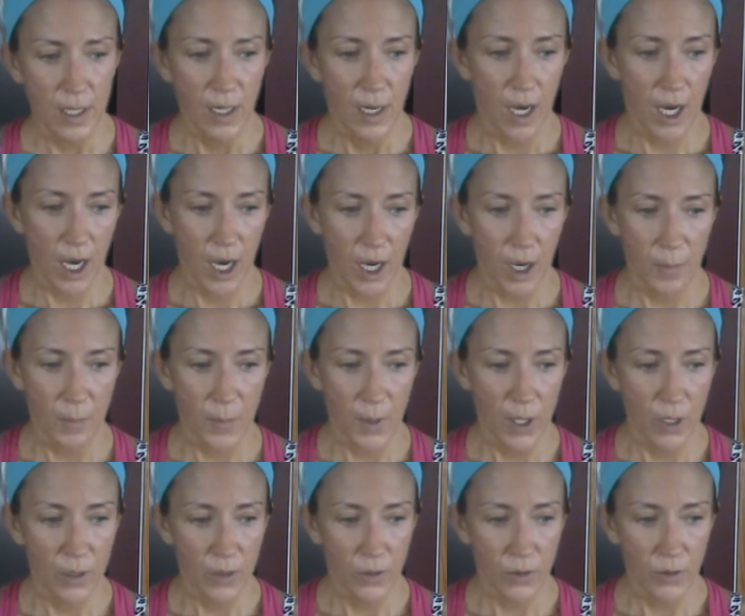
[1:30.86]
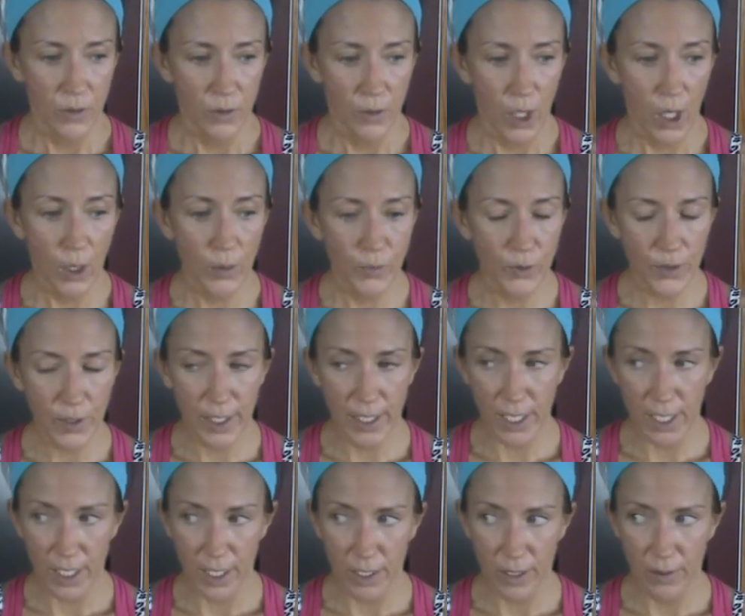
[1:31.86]
um,
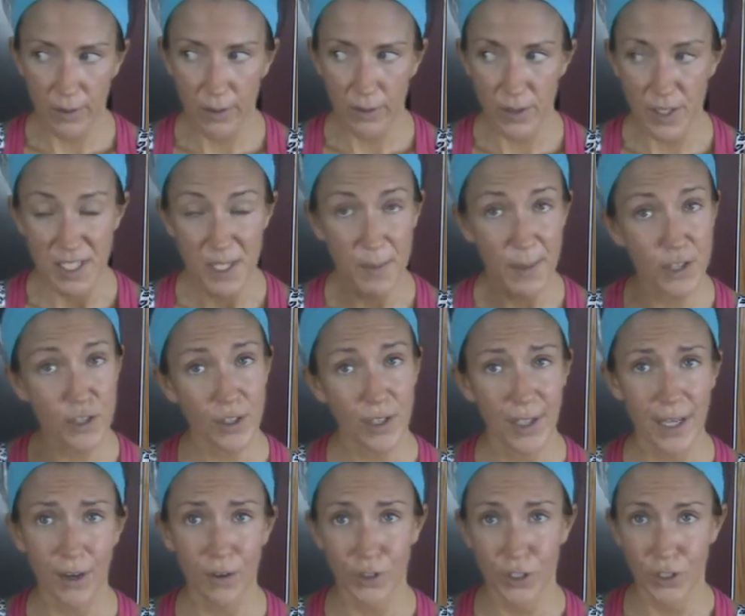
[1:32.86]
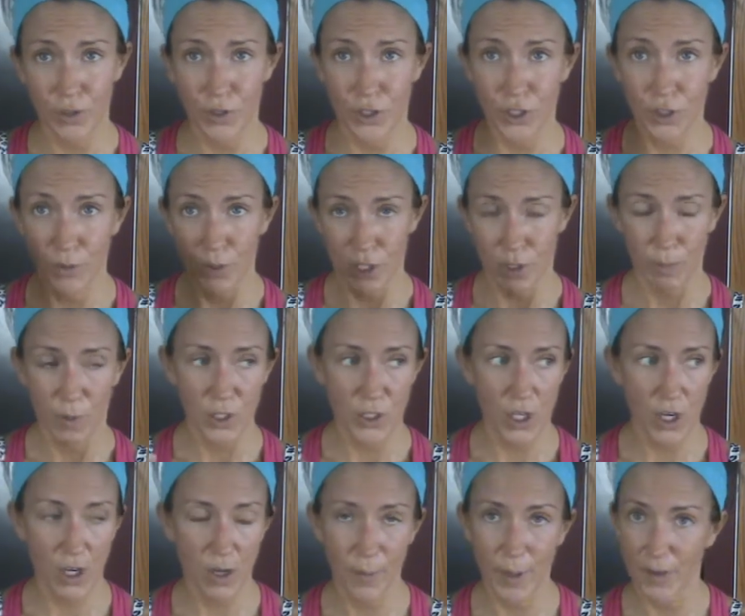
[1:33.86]
hopefully, especially now Q2, which I'm going to
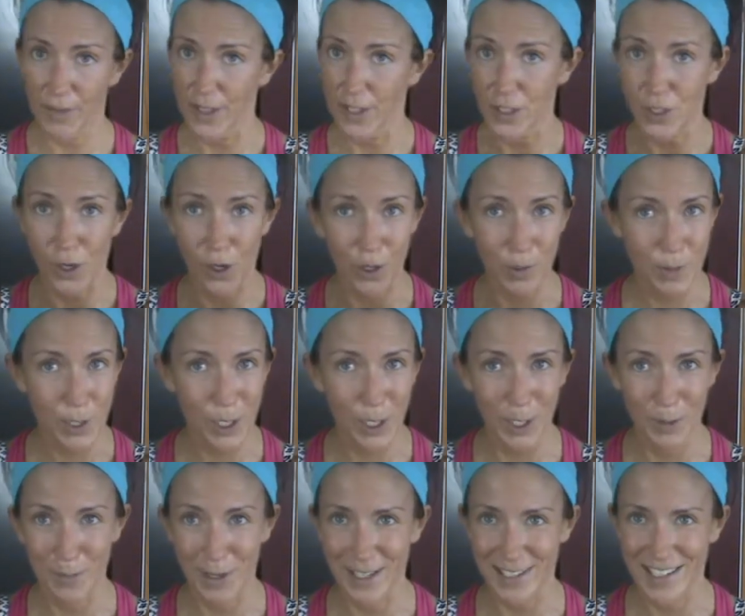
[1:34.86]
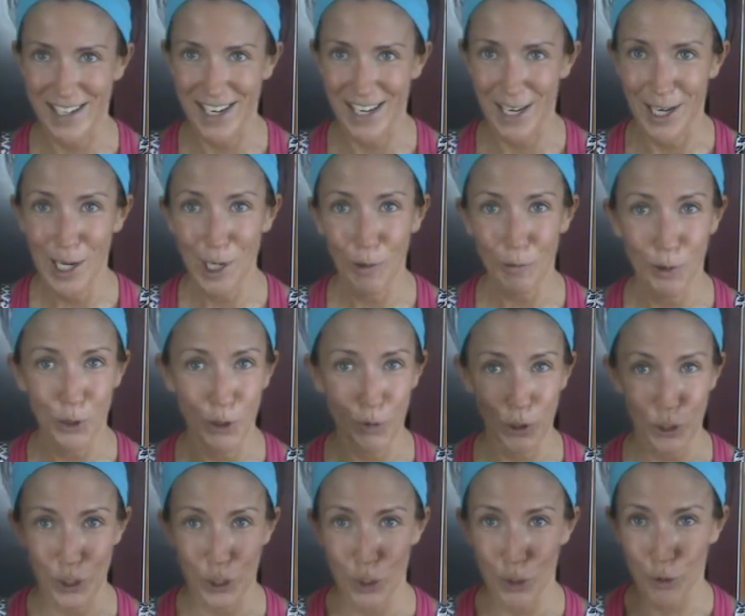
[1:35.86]
talk about. That's all I'm talking about today. We're
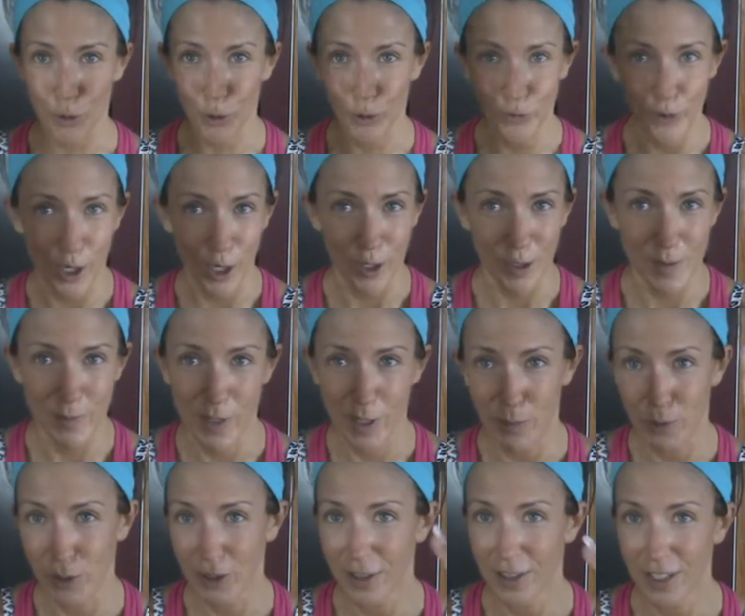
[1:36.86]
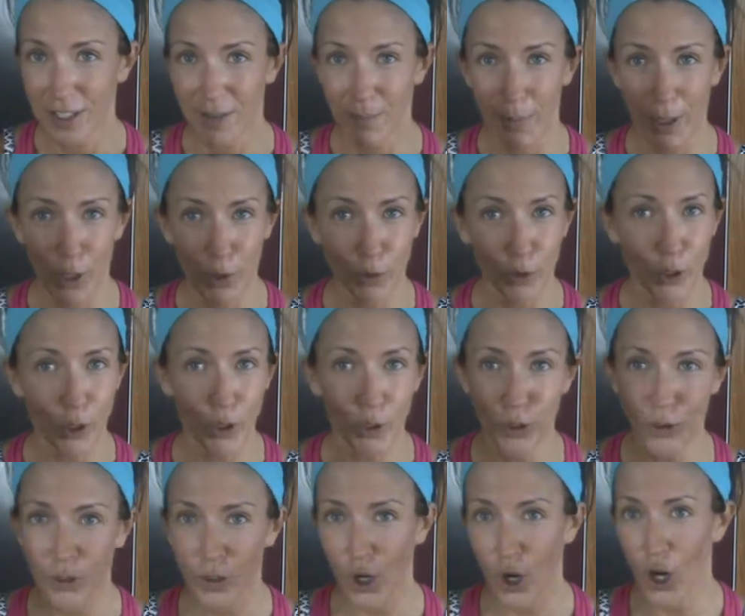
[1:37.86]
doing shorter vlogs, people. My new
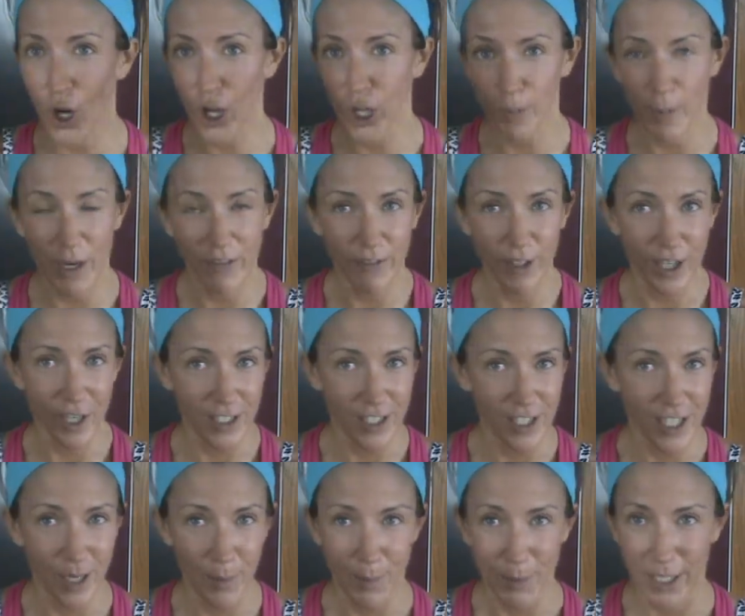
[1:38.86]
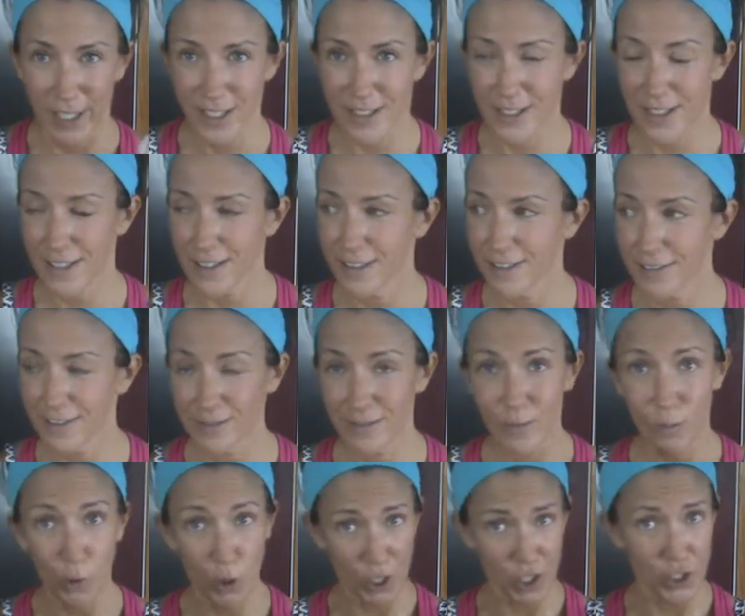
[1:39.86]
goal: all my vlogs 10 minutes.
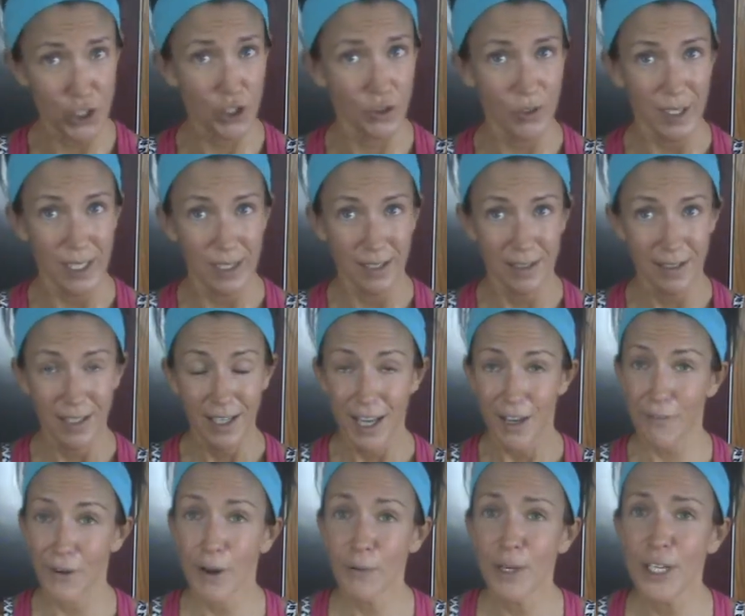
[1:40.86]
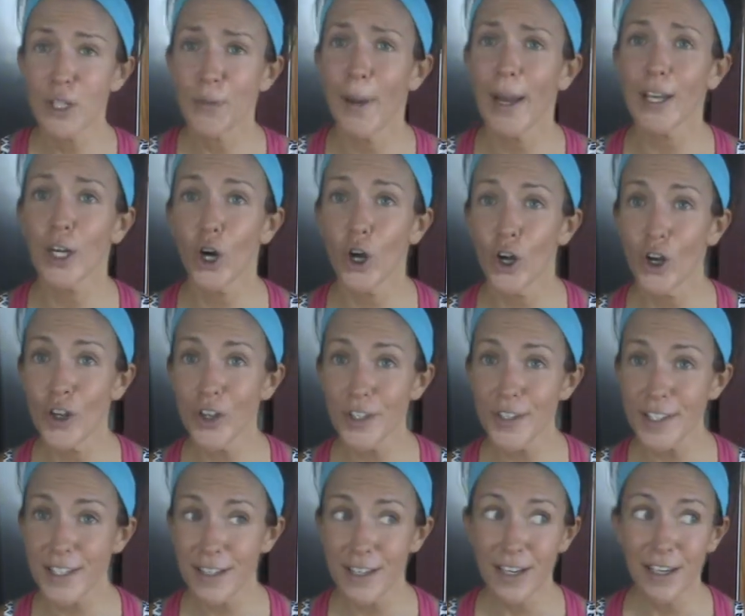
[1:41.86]
We're going to do it. If I reach my
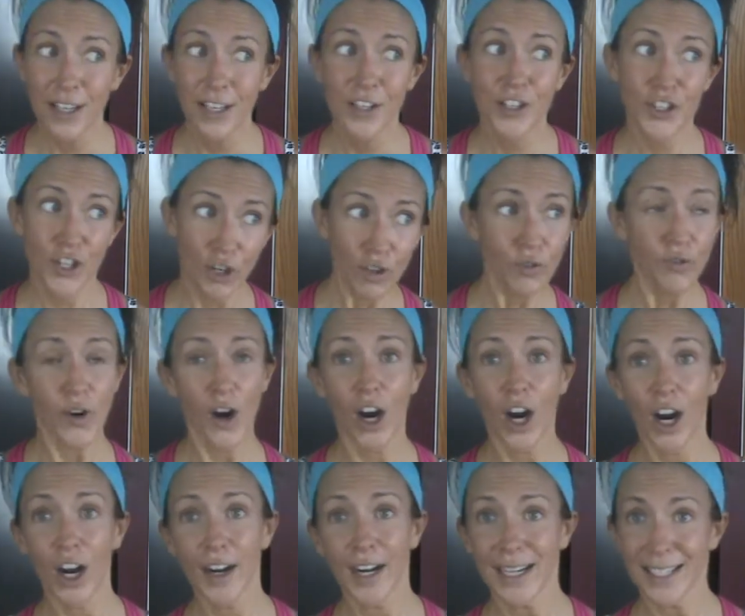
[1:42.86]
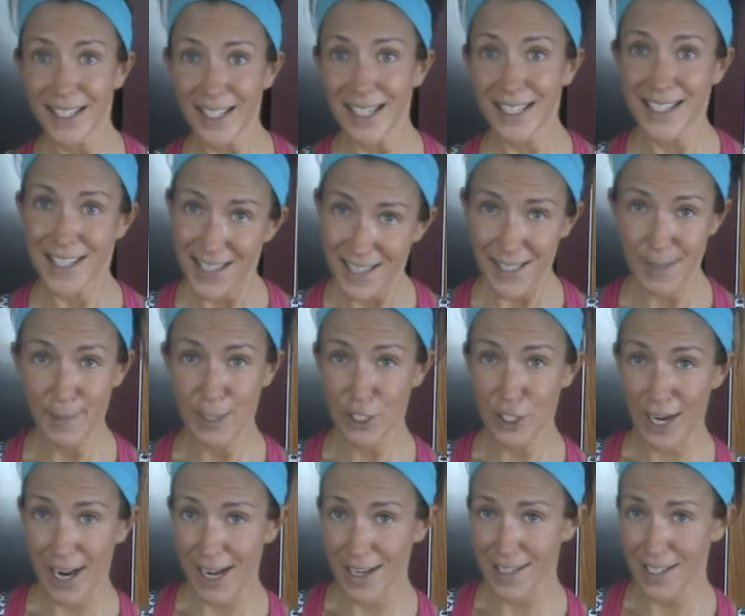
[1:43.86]
goals, so far and kicked this much
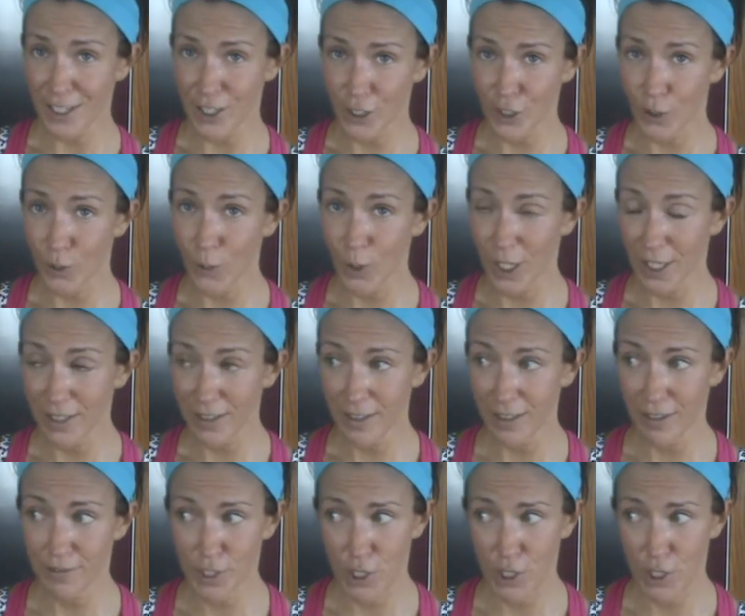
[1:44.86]
ass in Q1 of